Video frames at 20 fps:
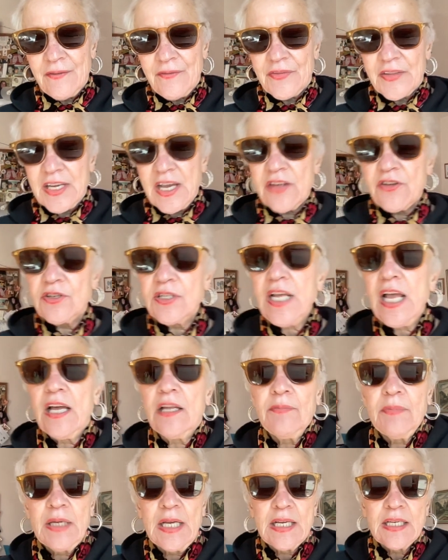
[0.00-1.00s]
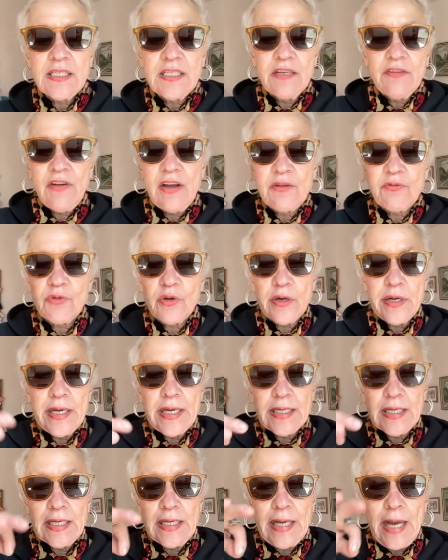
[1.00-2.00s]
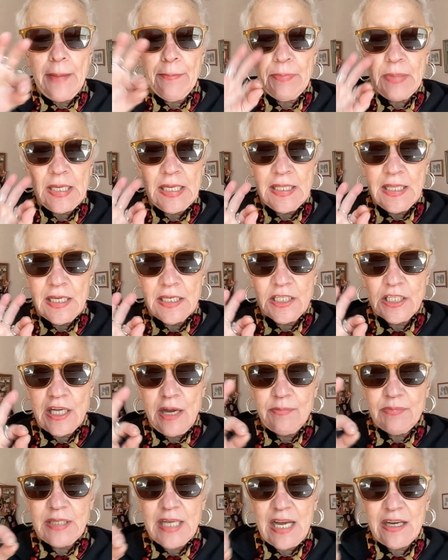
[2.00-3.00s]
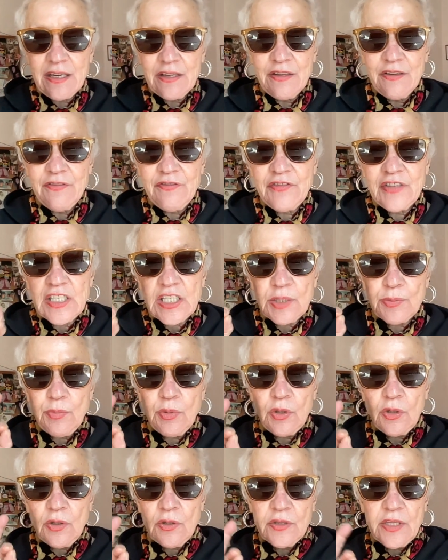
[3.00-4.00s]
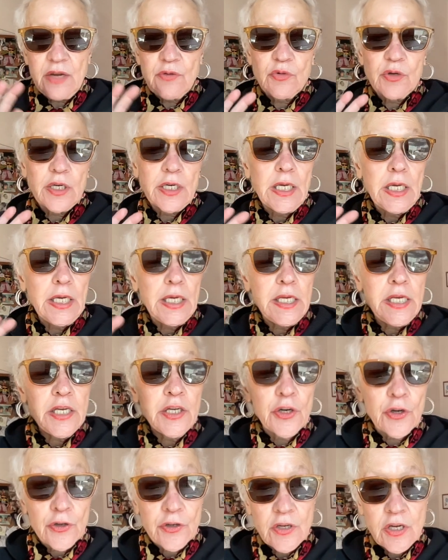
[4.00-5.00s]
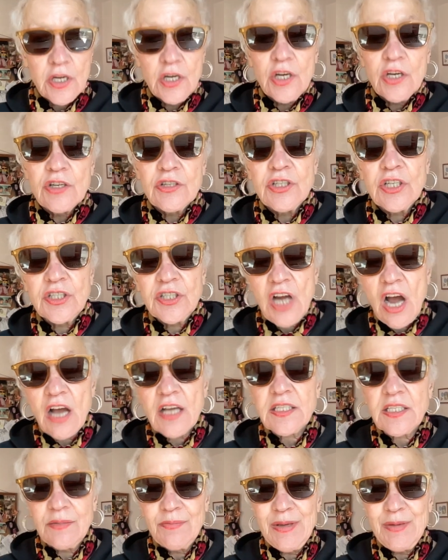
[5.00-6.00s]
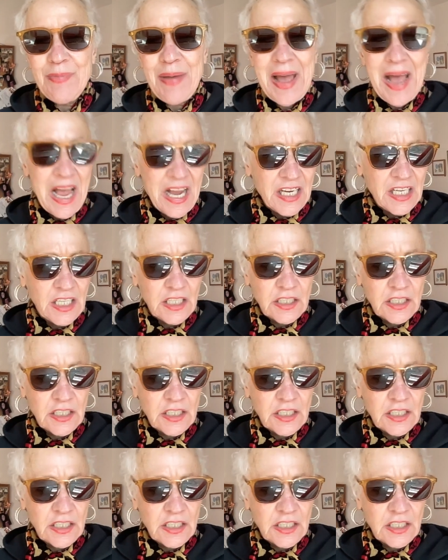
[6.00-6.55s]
The others held me as if I were a guppy that jumped out of the fishbowl. They were eager to toss me back.